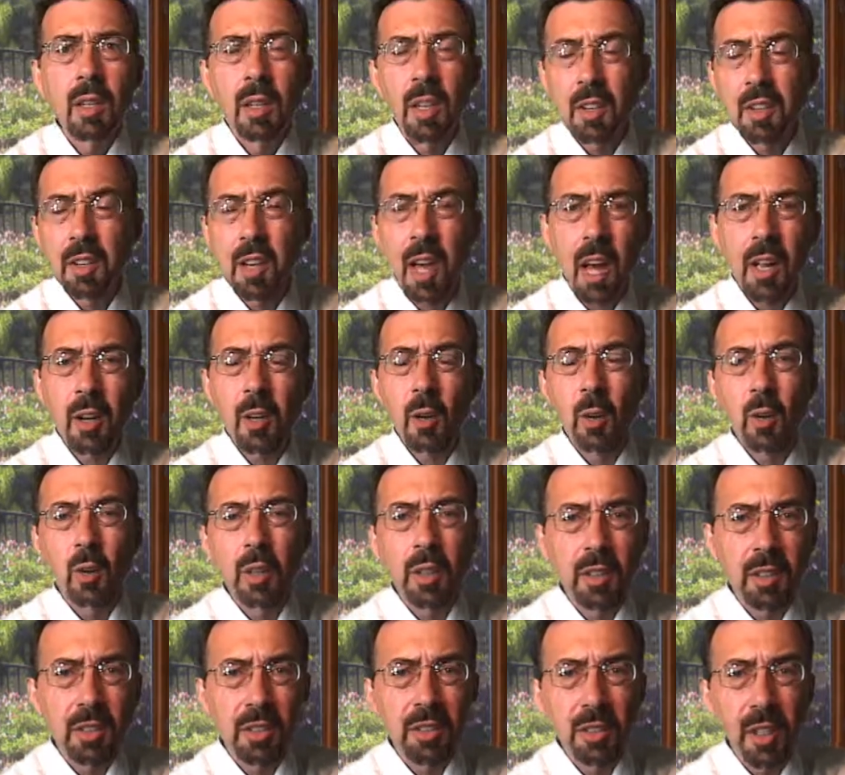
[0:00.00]
Now not
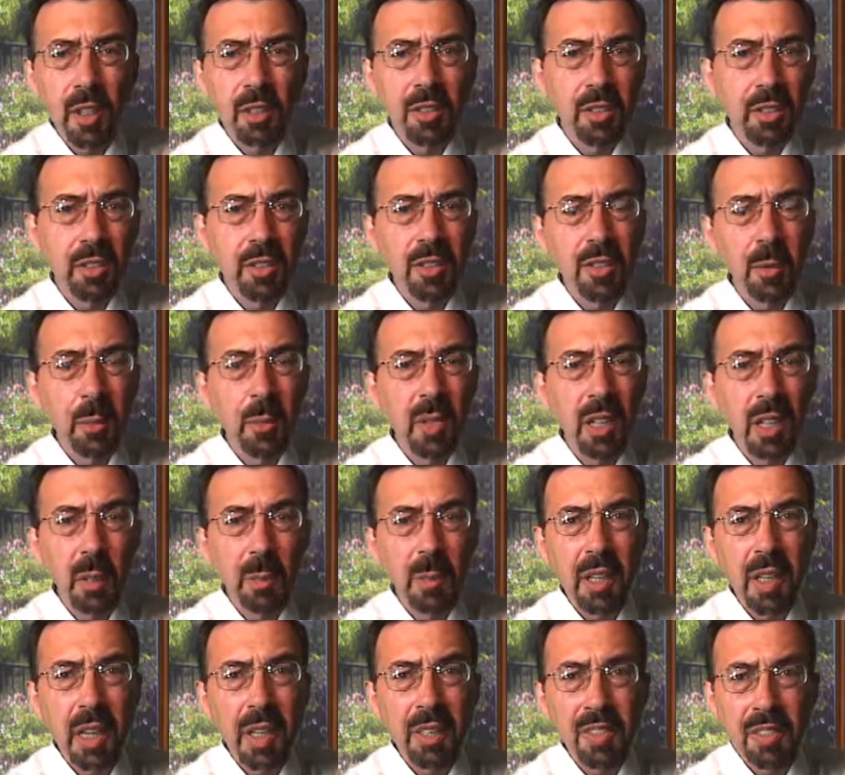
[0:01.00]
only does our system
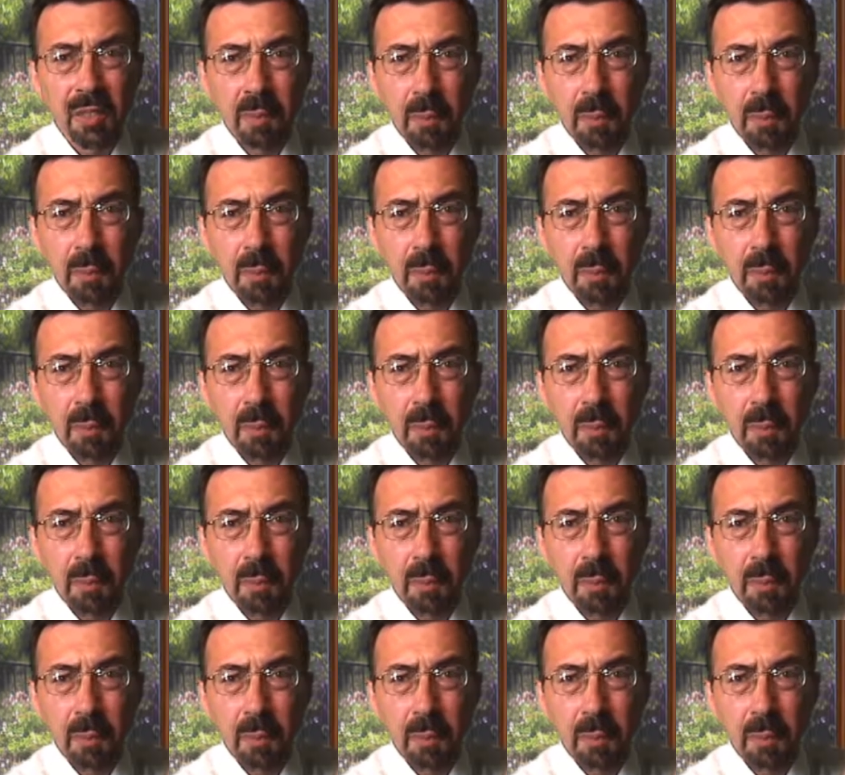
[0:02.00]
eliminate